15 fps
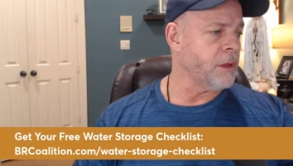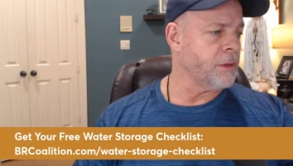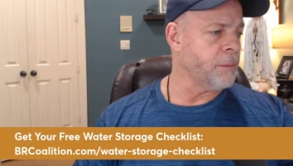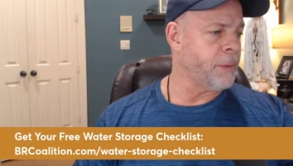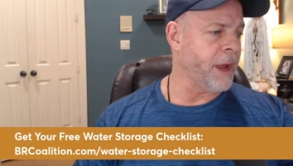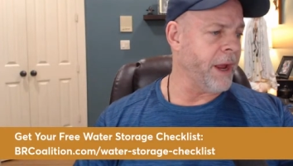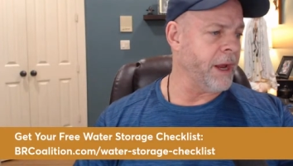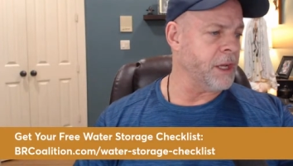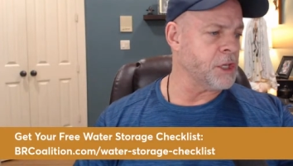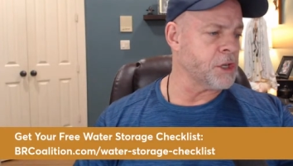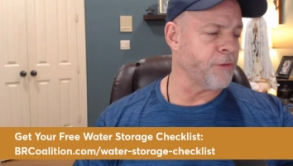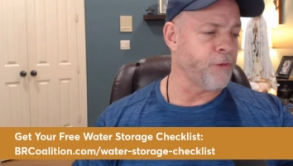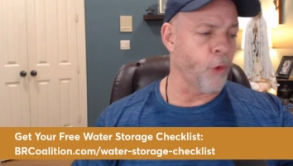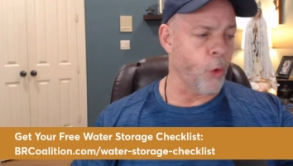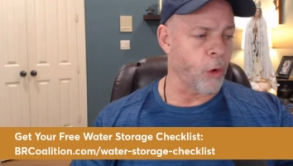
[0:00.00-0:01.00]
page
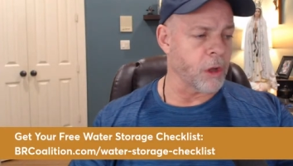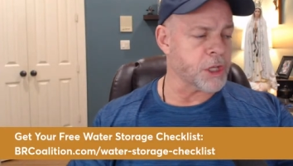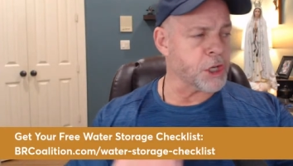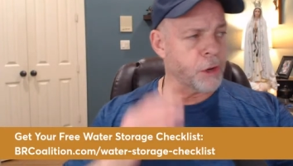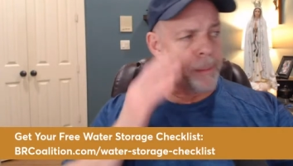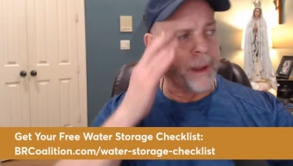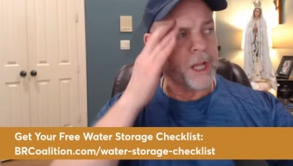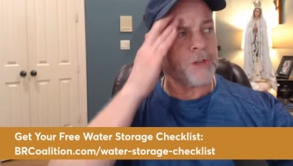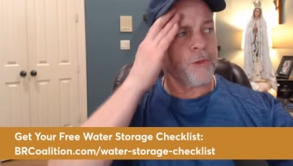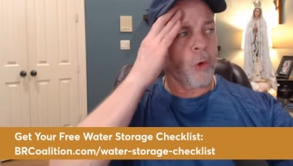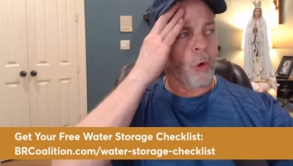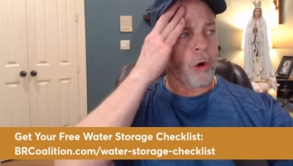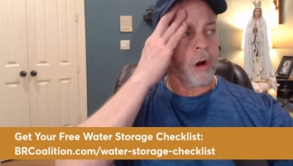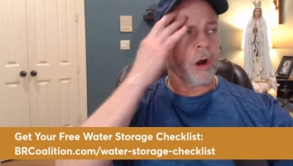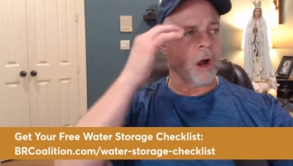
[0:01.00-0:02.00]
4. Let's go to page
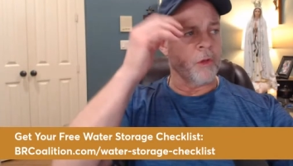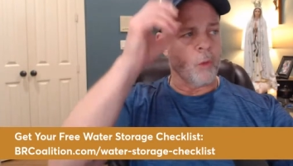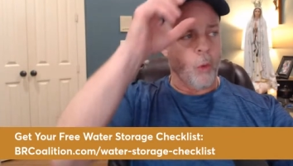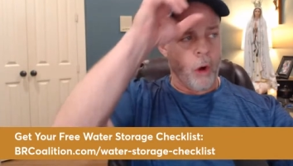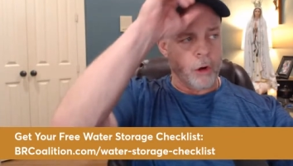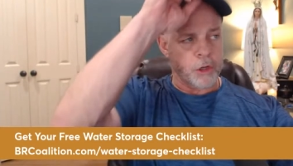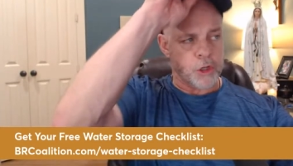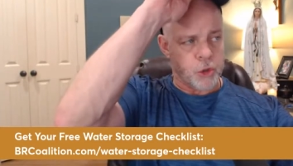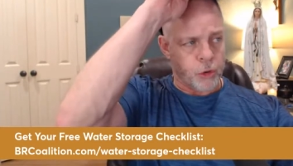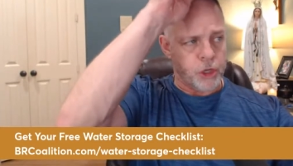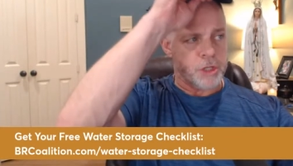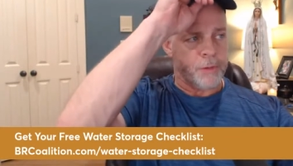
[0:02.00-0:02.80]
4 on the water storage